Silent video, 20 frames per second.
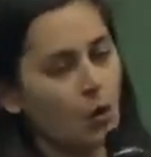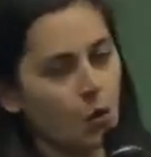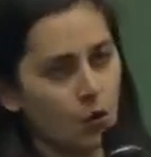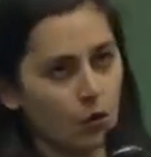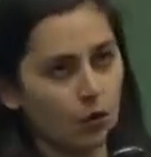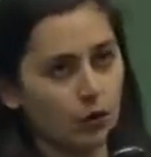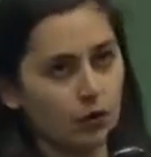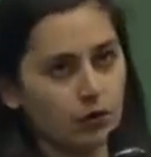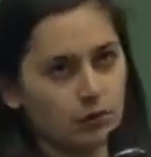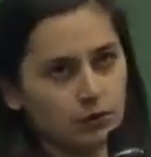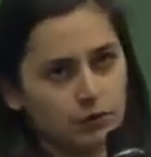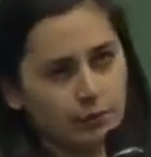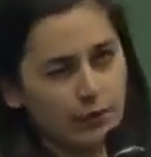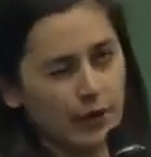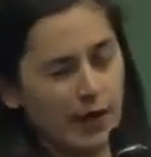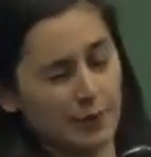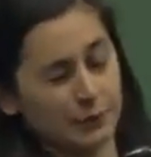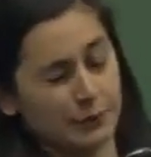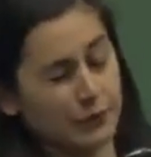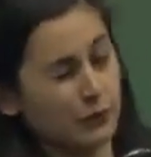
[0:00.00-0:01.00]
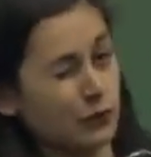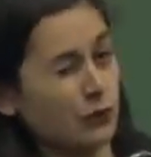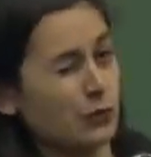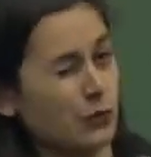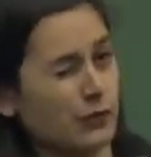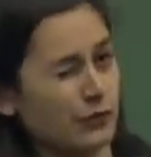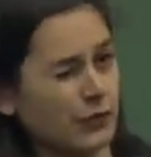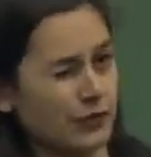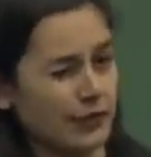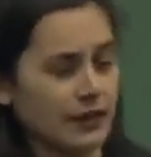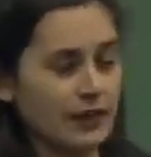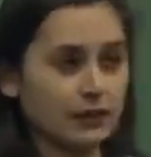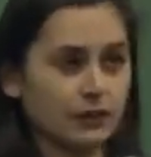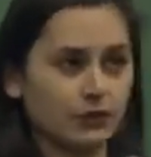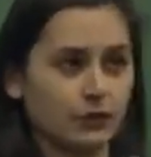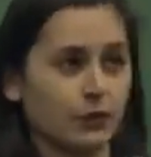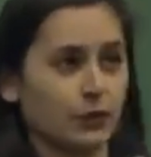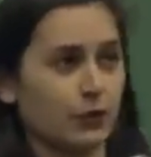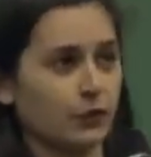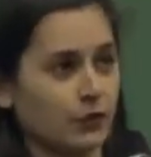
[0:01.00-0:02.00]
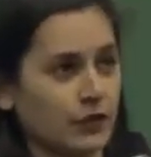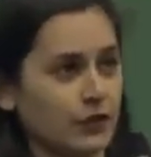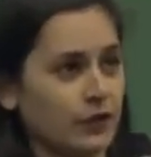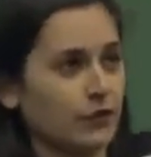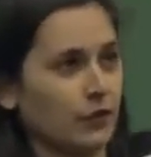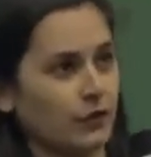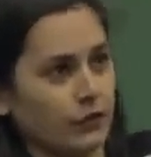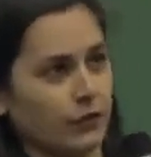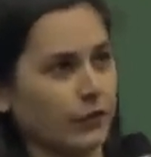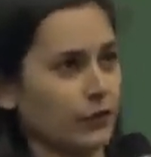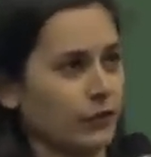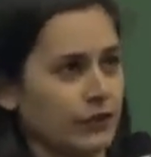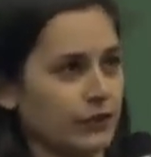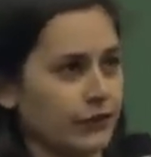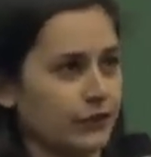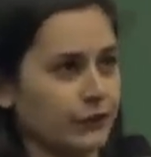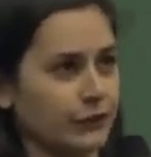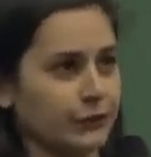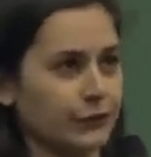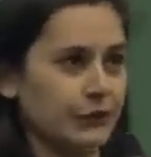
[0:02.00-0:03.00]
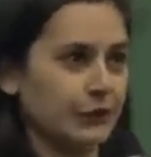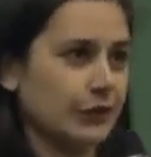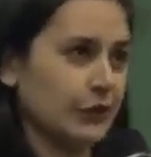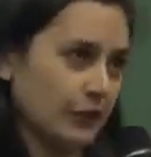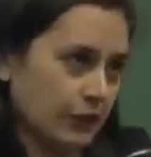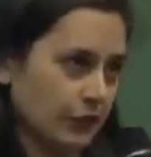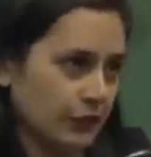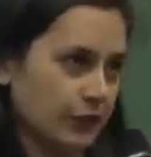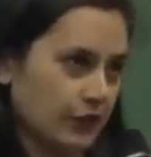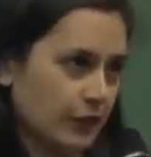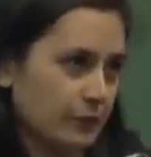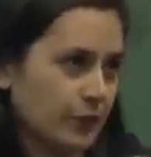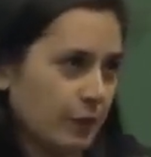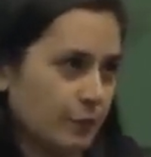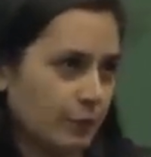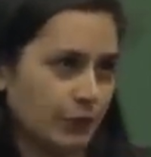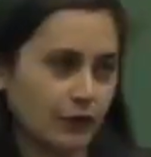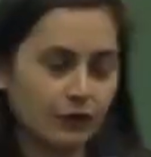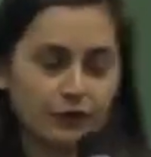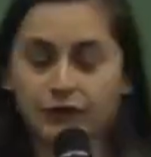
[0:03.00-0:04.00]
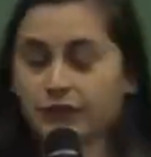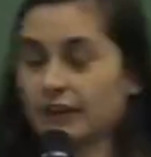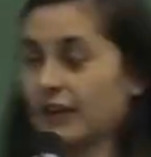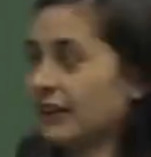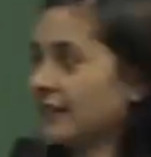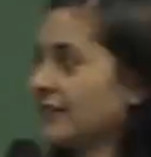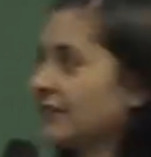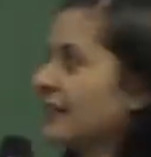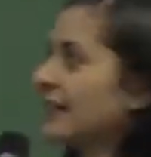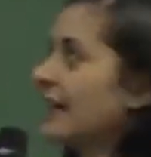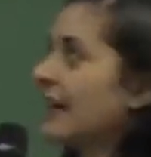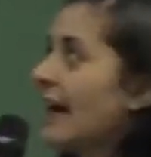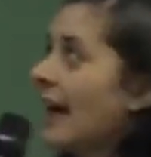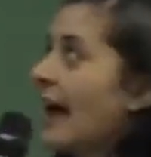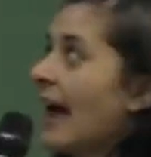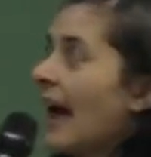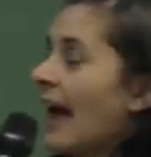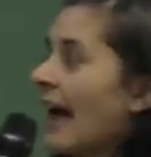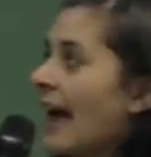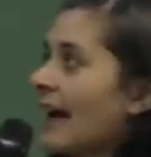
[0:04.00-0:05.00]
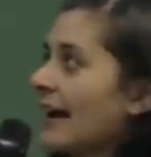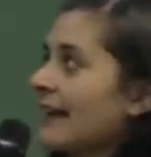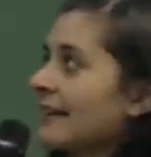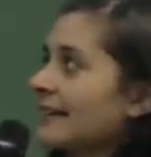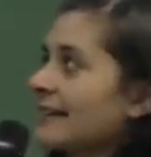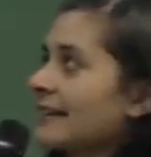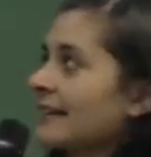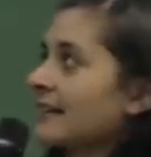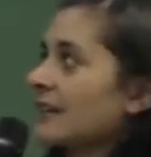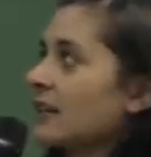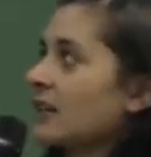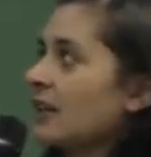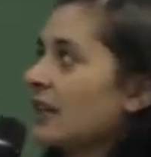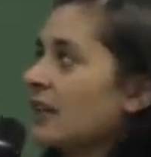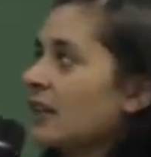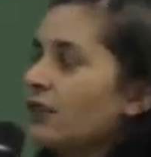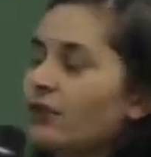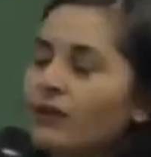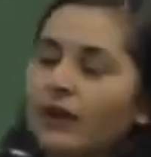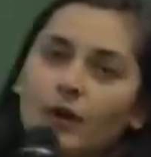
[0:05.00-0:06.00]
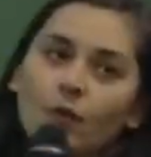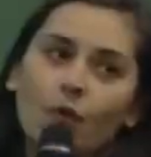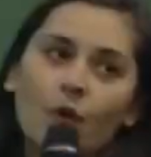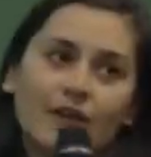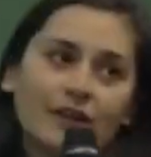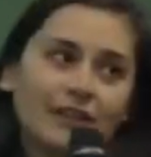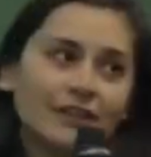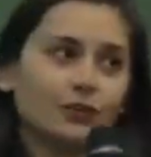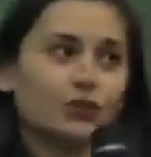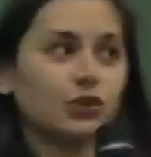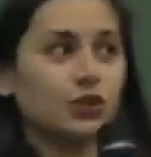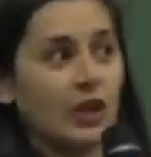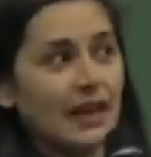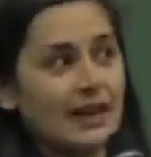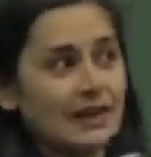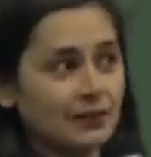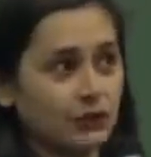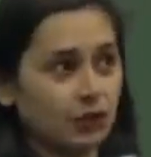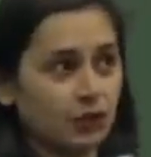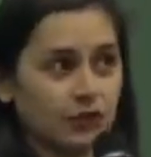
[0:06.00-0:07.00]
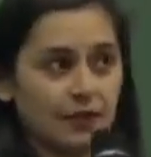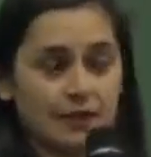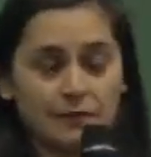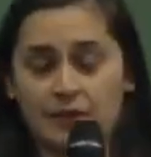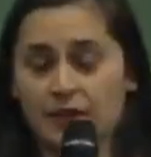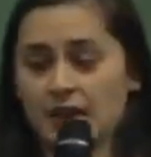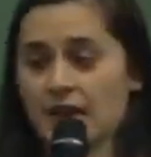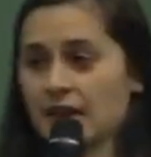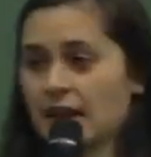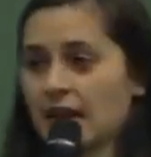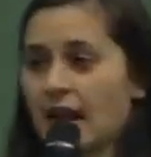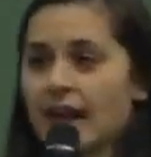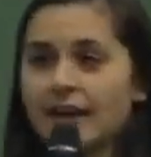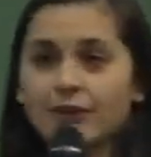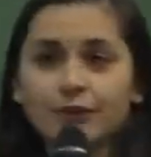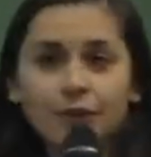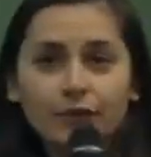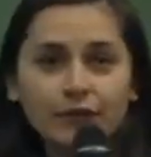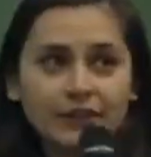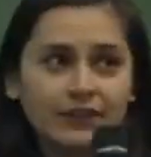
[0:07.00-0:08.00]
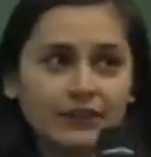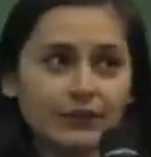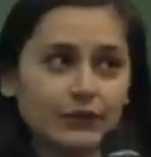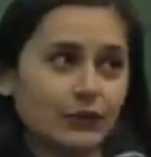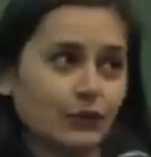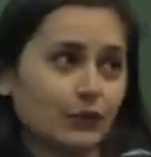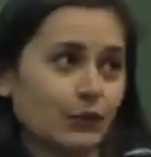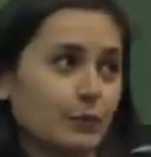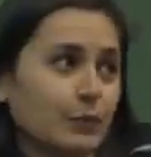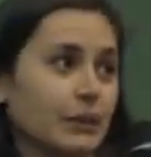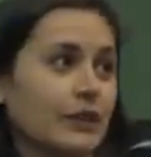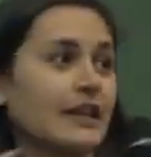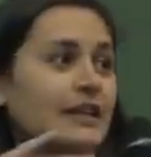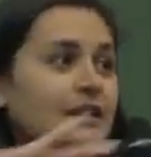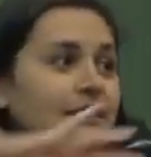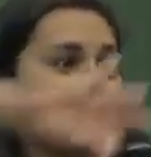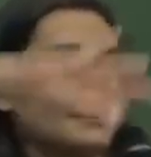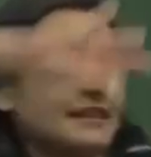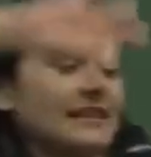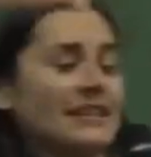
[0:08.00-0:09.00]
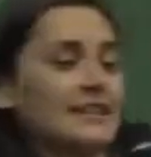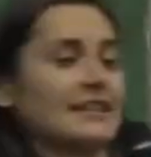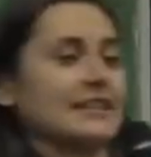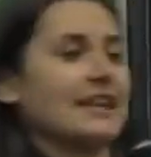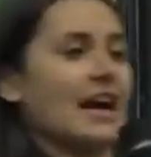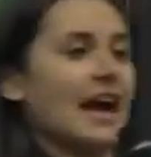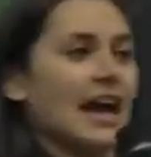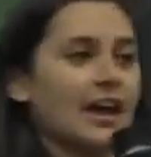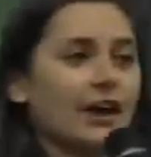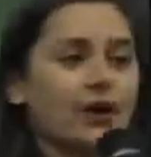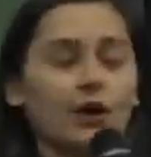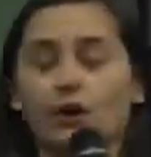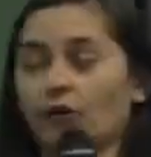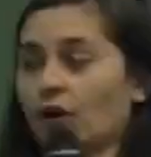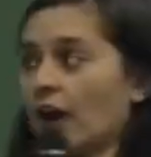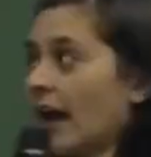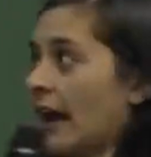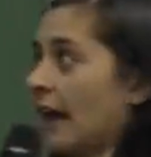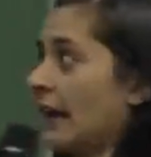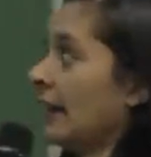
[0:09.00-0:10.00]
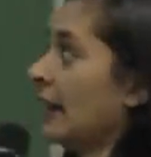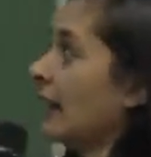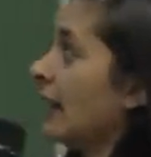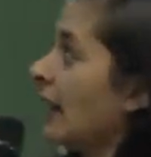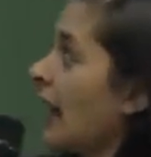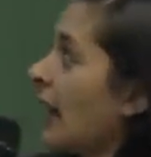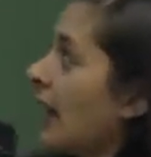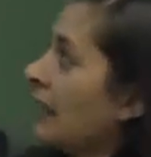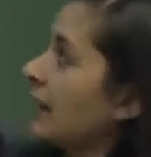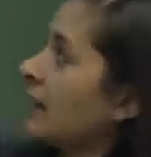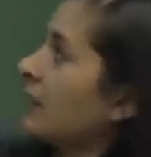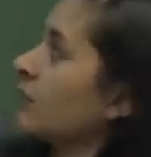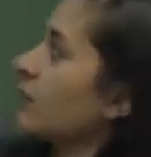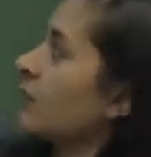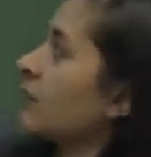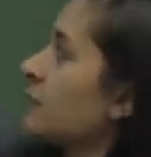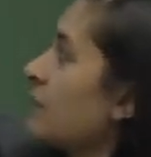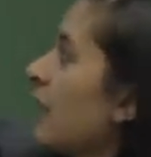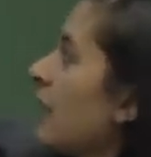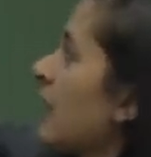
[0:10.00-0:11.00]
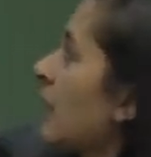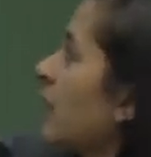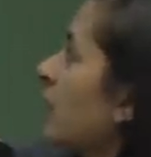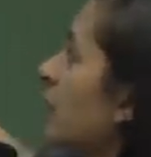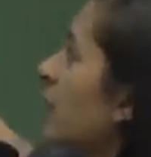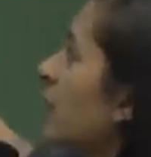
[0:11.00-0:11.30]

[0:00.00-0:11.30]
or perhaps two of the things, or 3, or 32, or some number of the things. And if I want to change something, I don't need to replace the entire array. I can just make a